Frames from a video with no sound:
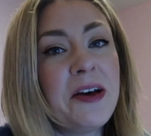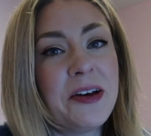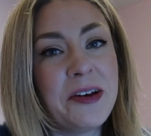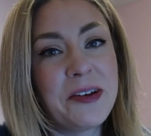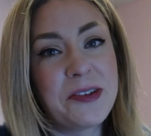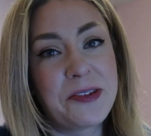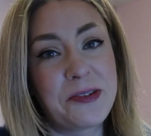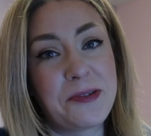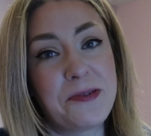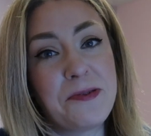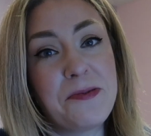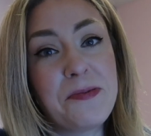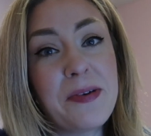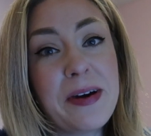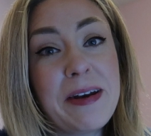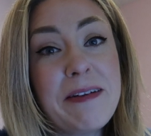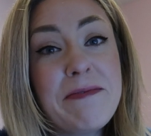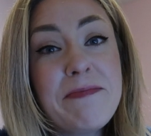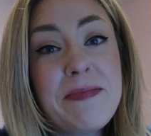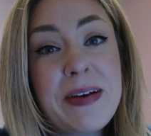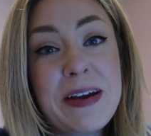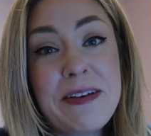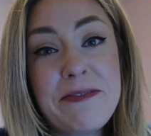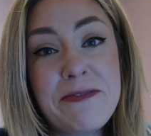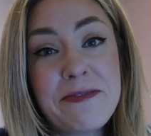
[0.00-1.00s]
So one
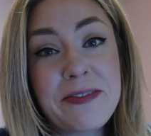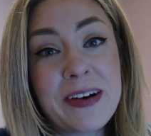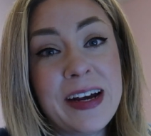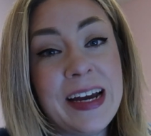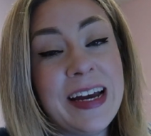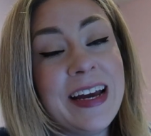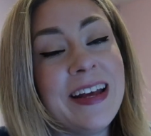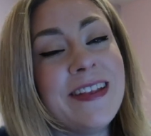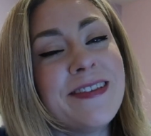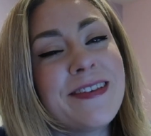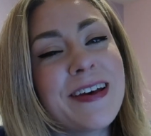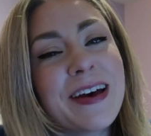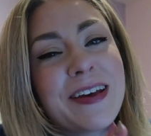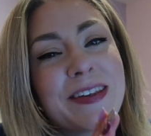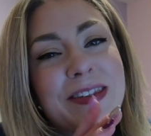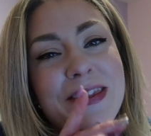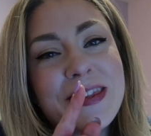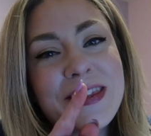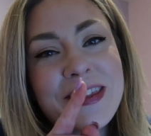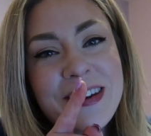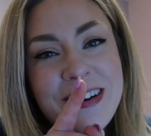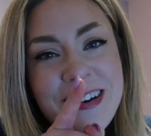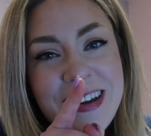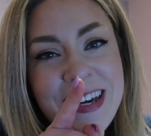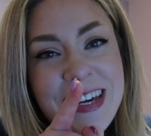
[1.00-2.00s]
of my friends, a
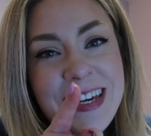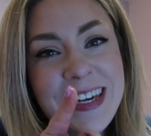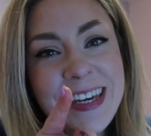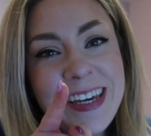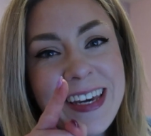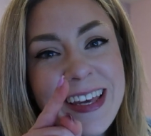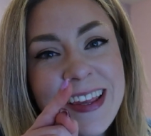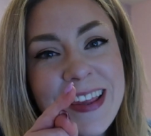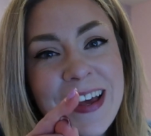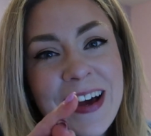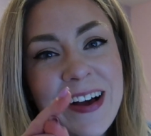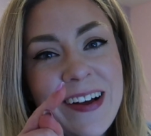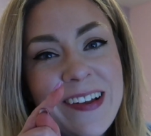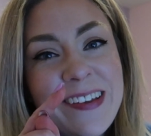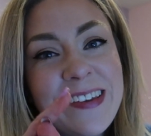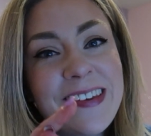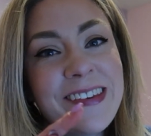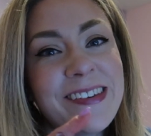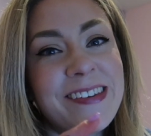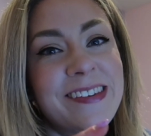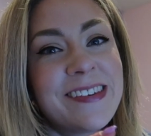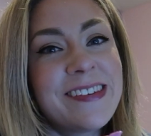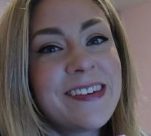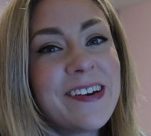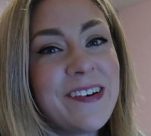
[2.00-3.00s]
sneaky little
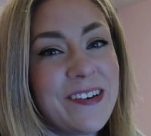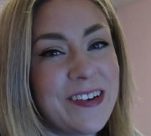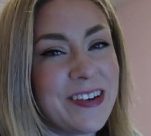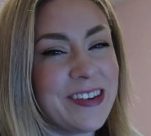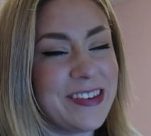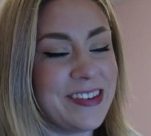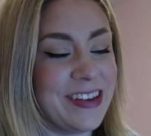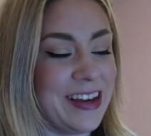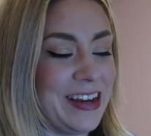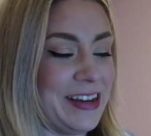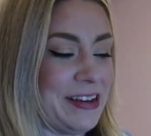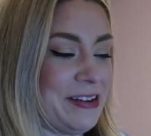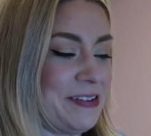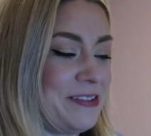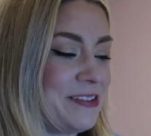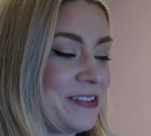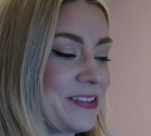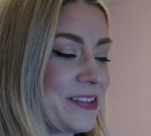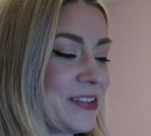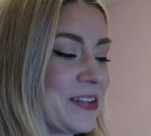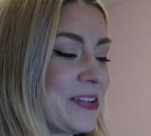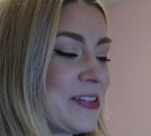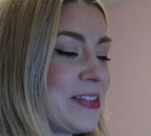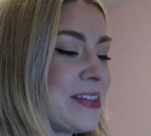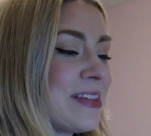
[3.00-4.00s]
sausage,
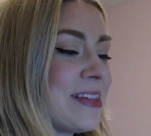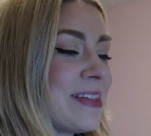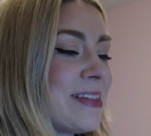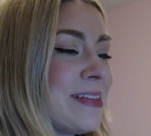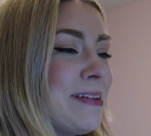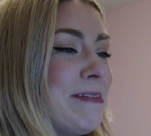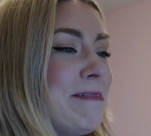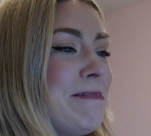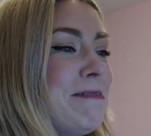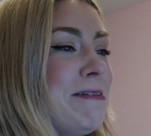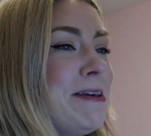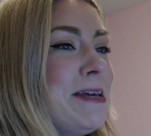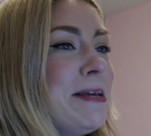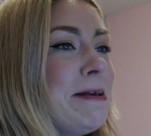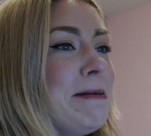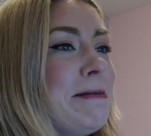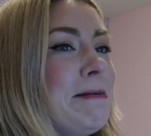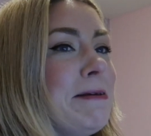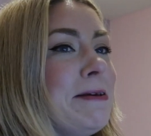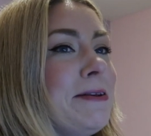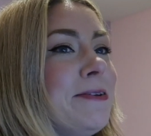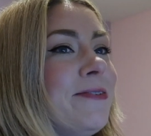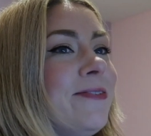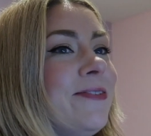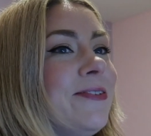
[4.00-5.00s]
a
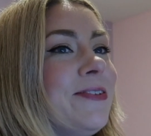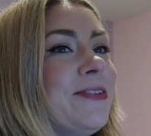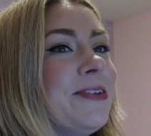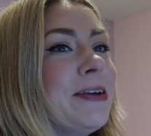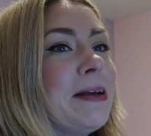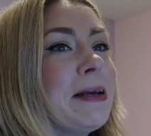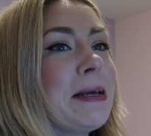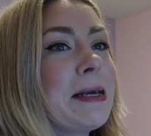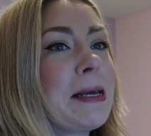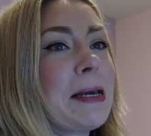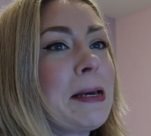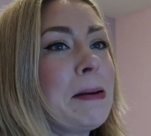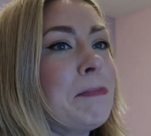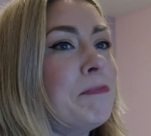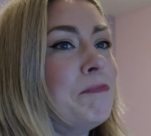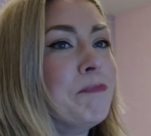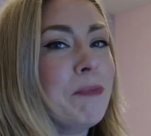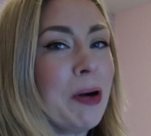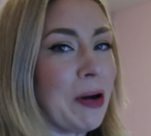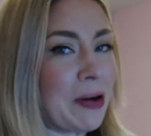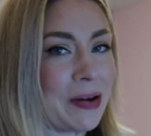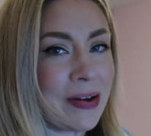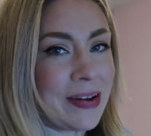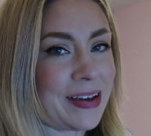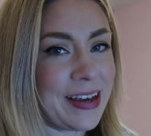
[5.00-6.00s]
sneaky cheeky
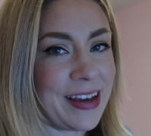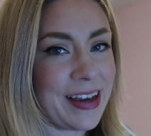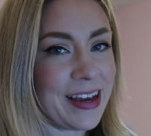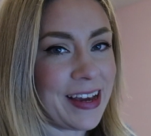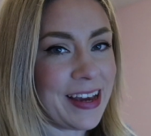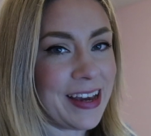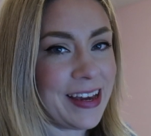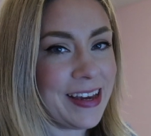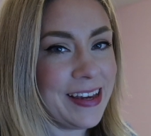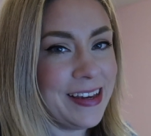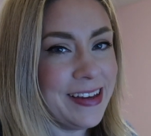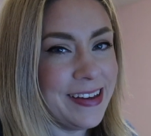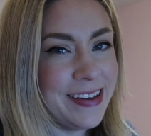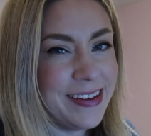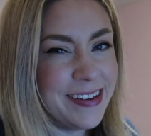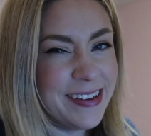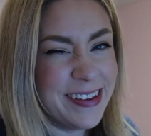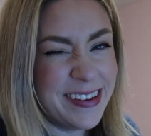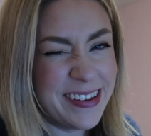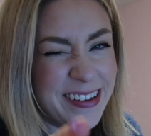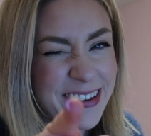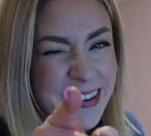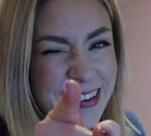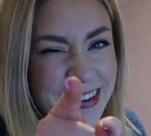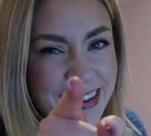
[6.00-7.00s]
monkey
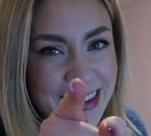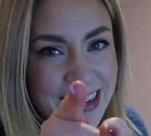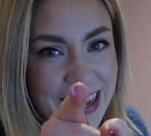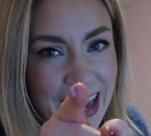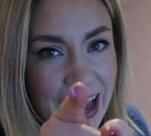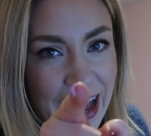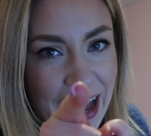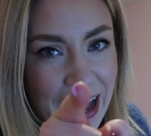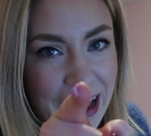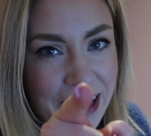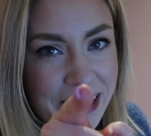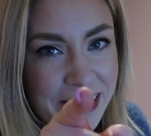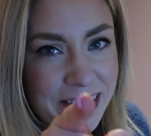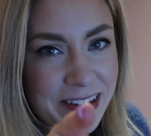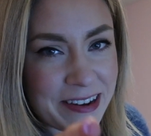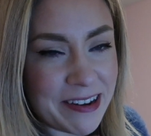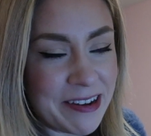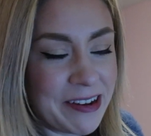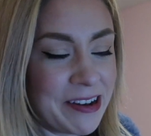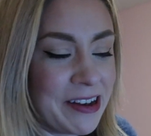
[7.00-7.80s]
cat,